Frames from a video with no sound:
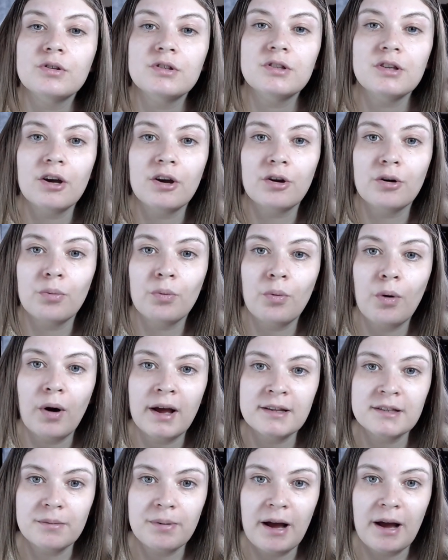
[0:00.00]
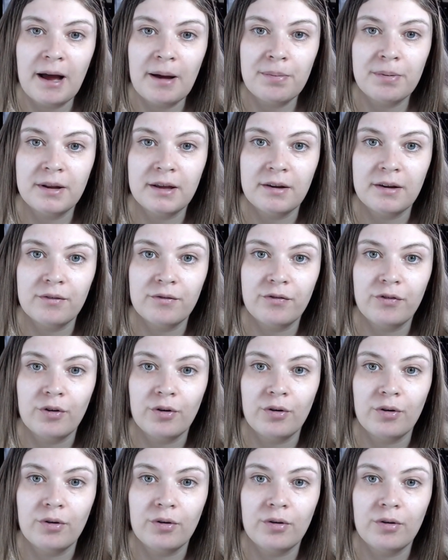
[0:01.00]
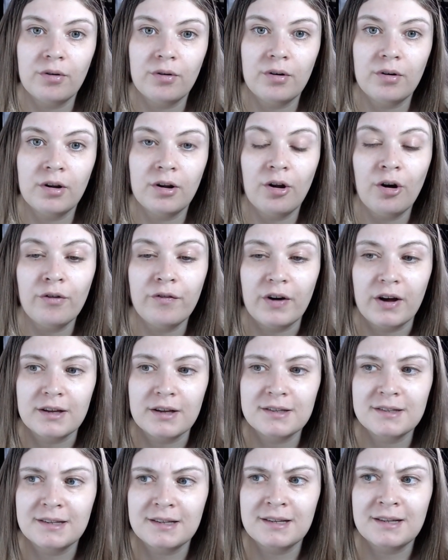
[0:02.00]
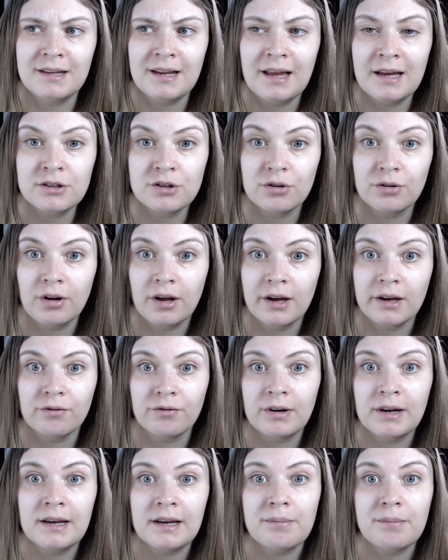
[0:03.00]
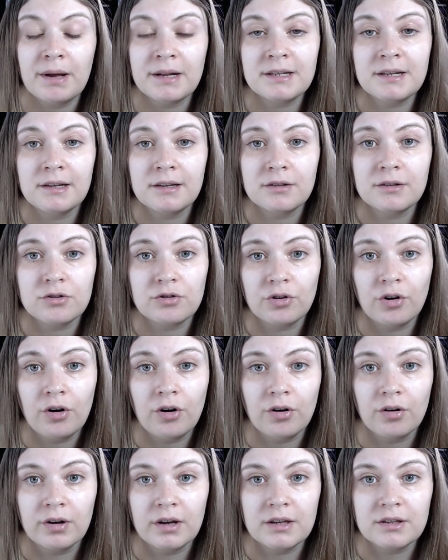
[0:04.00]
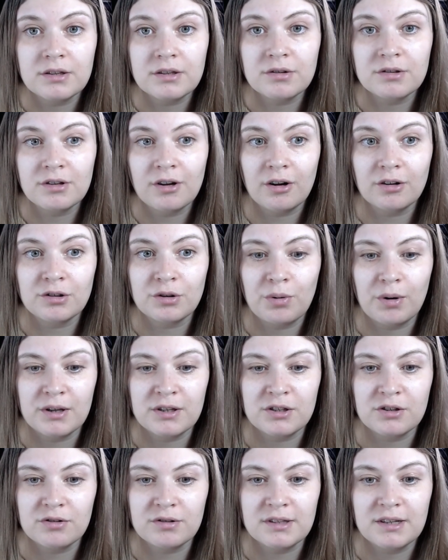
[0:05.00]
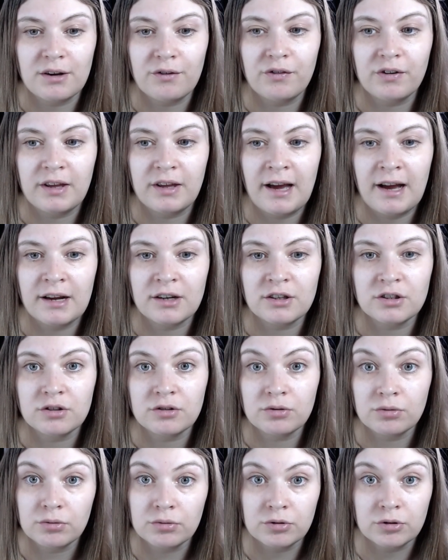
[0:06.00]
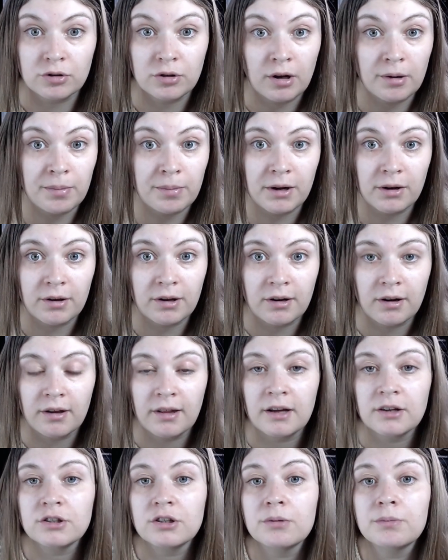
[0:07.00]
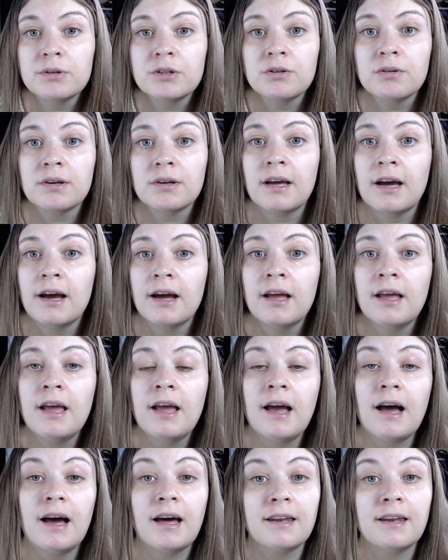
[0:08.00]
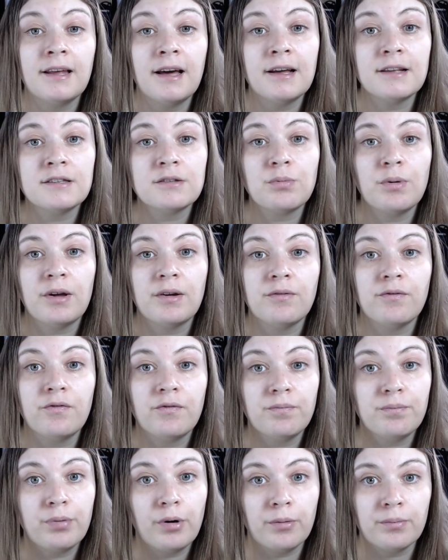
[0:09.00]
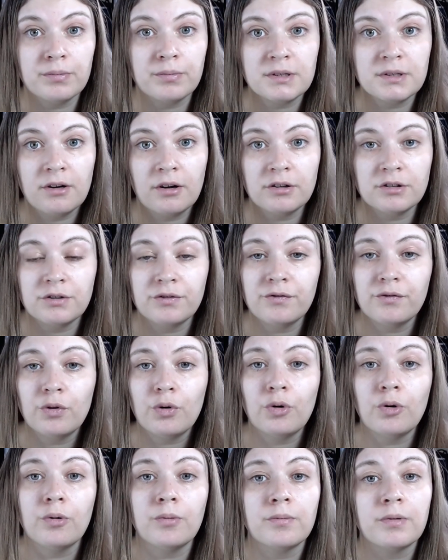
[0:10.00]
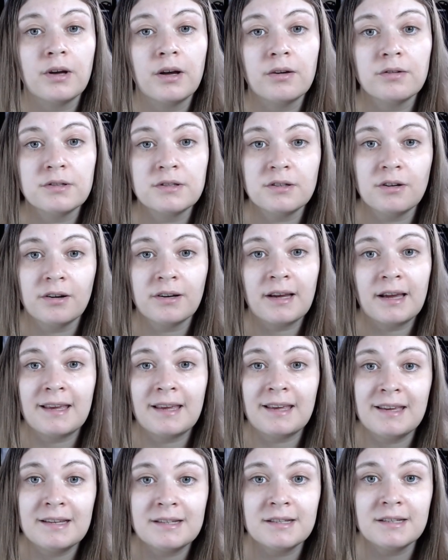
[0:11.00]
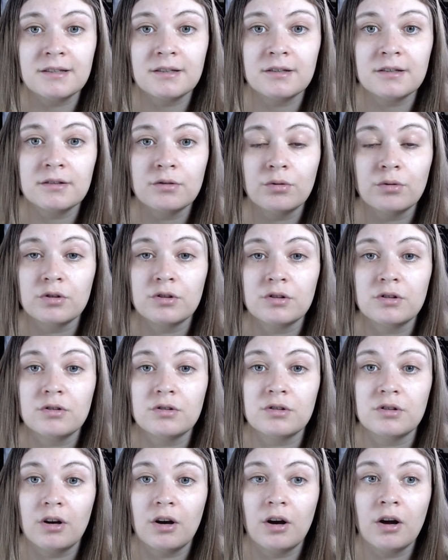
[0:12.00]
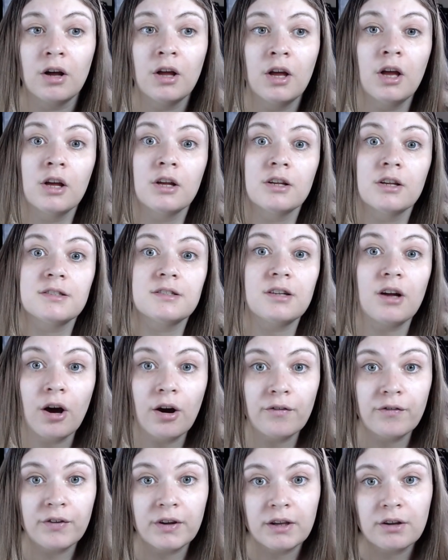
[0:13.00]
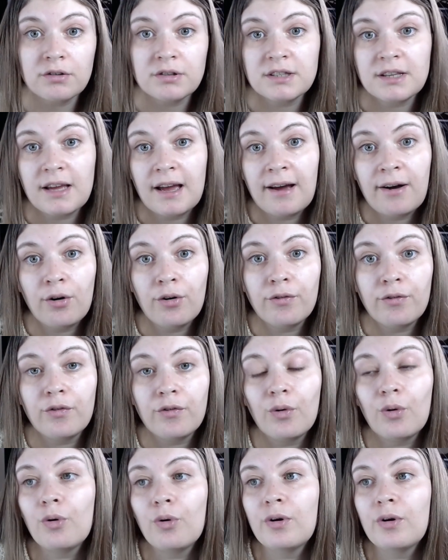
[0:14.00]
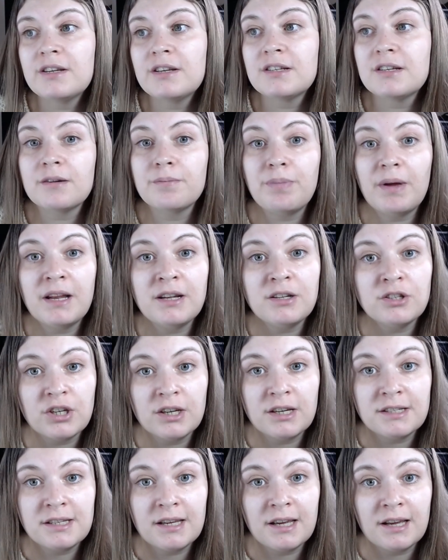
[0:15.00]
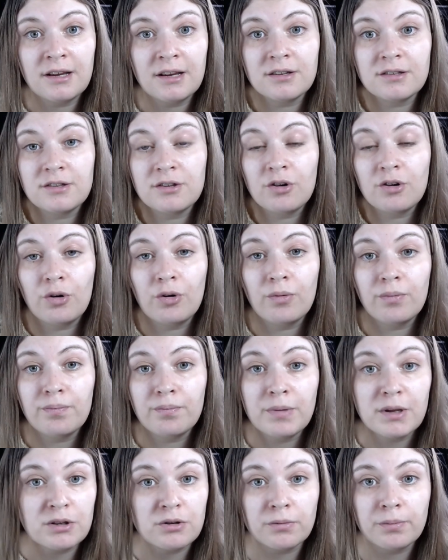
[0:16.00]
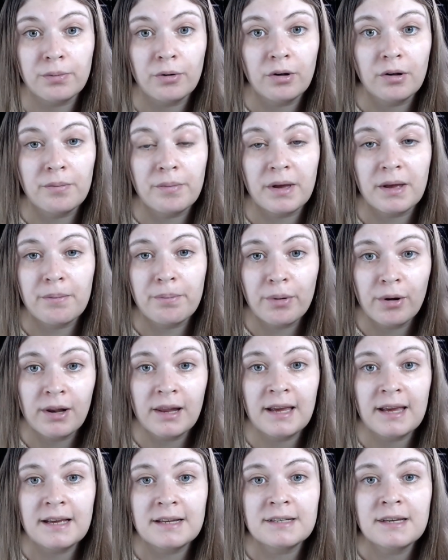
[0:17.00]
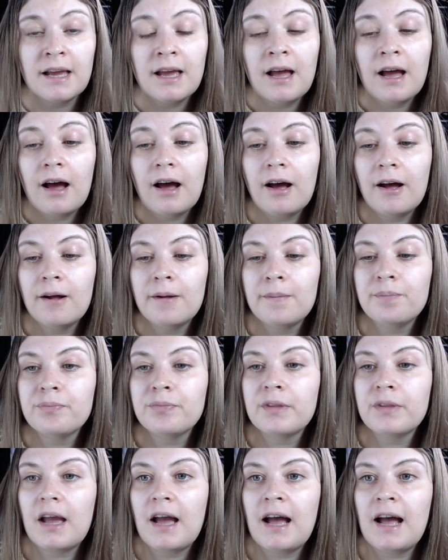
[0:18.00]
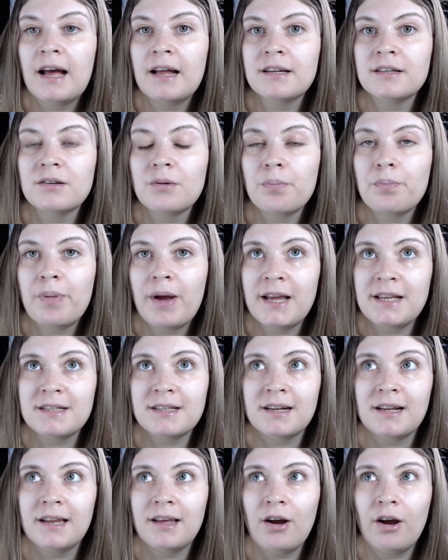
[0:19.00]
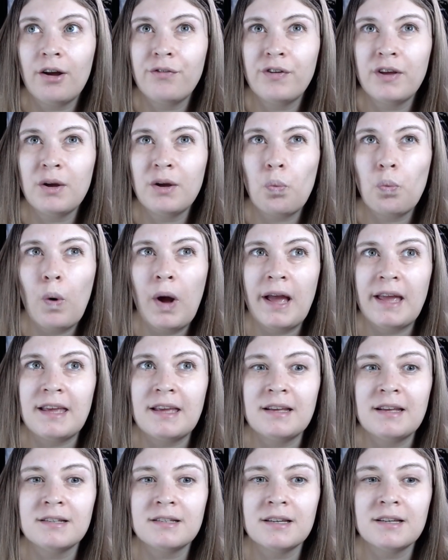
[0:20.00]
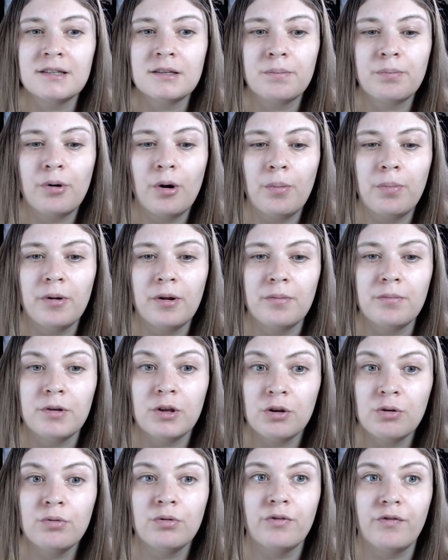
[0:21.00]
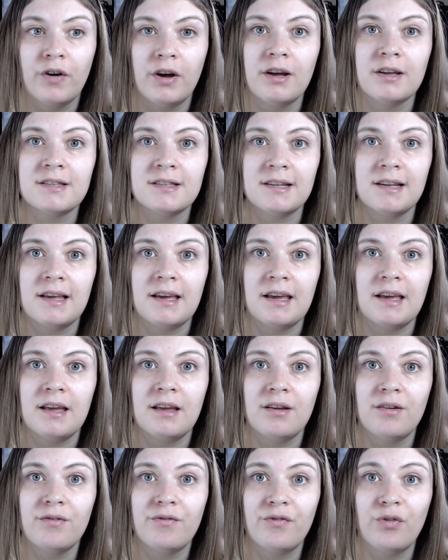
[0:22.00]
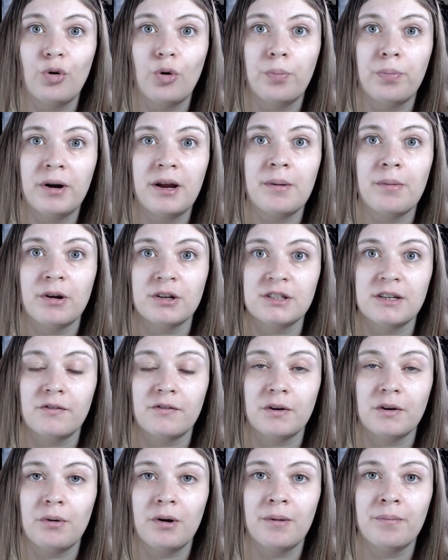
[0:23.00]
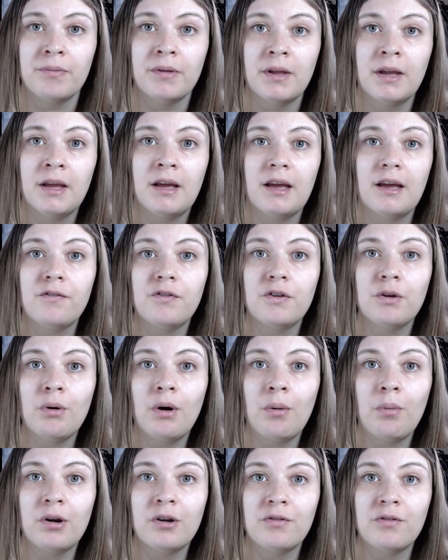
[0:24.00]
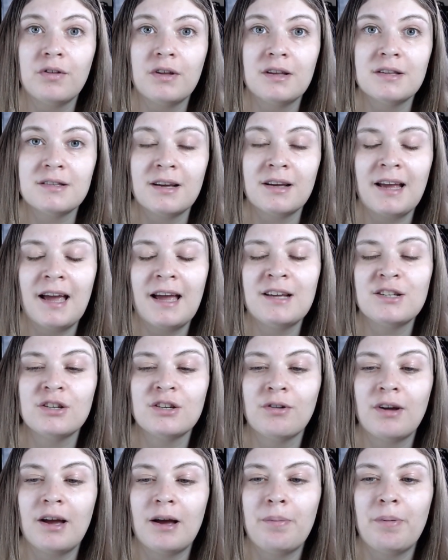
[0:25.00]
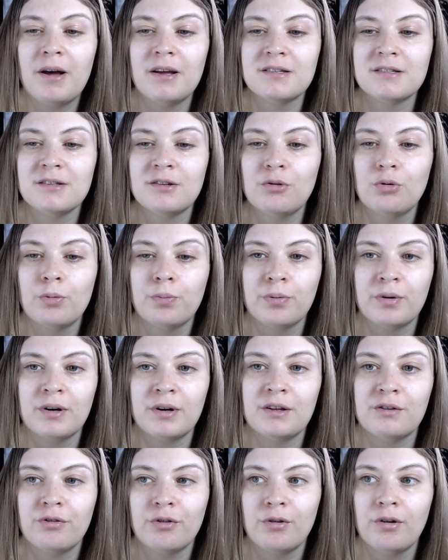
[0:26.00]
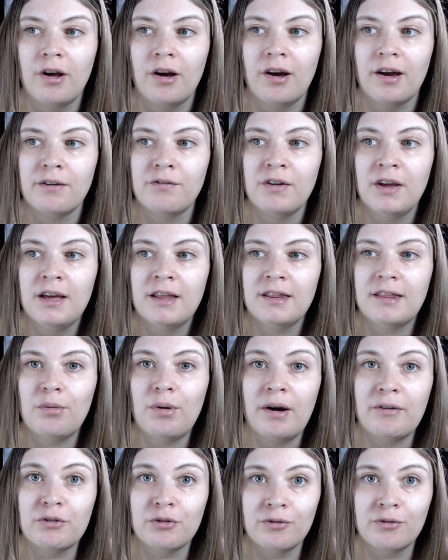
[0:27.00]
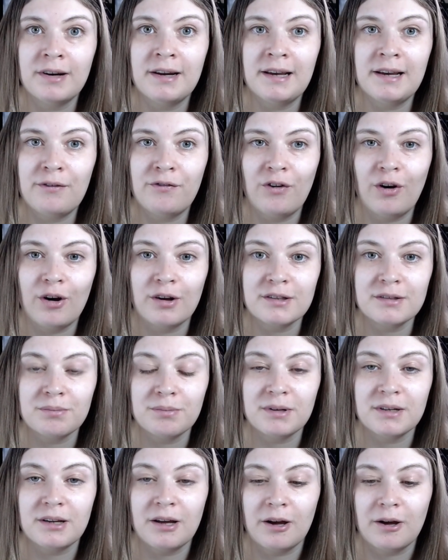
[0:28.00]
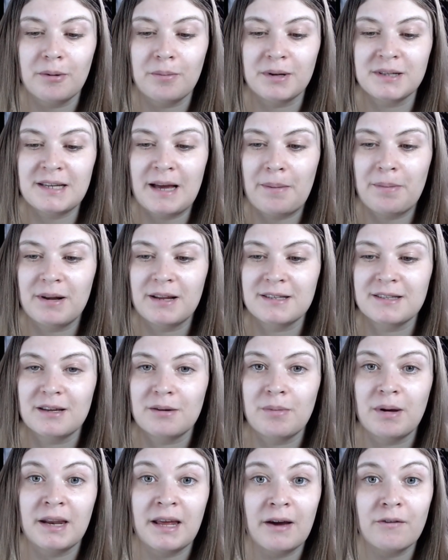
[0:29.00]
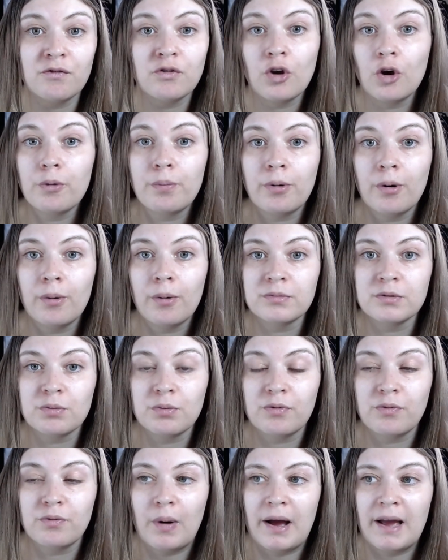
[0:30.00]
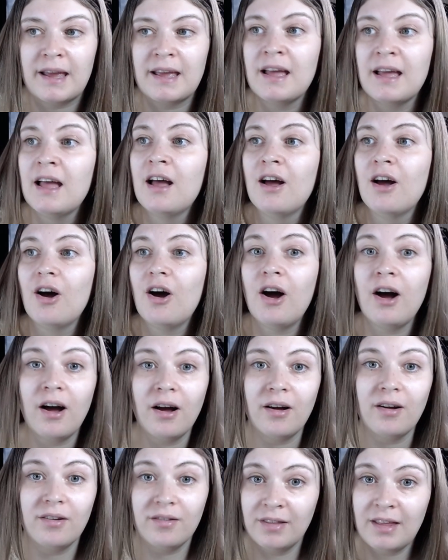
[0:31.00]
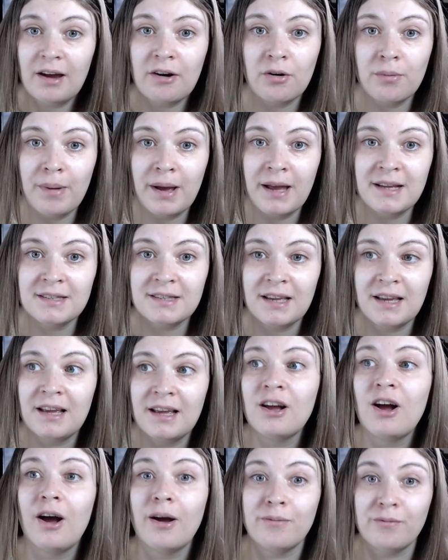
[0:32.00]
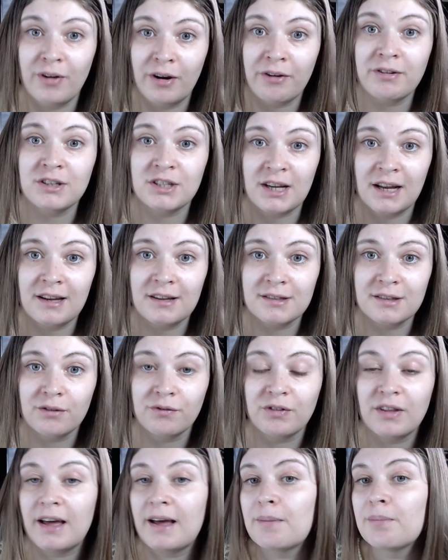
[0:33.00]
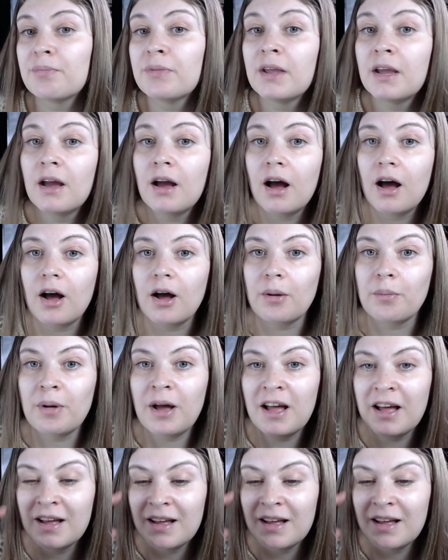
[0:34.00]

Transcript: so what ends up happening for a lot of us unless you're like really mentally strong is you start to question yourself and get anxious or oh, should i be looking like that should i be doing that and that's when problems start to form girls start getting eating disorders you start starving yourself or eating binge eating because you're miserable and being bullied um, and basically i think weight is a problem universally for pretty much everyone. If you are one of these, occasionally you'll get a person who will breeze through life, that will have a really fast me- uh, metabolism and have no problems with weight. Uh, they're amazing. I'm very jealous of them, um,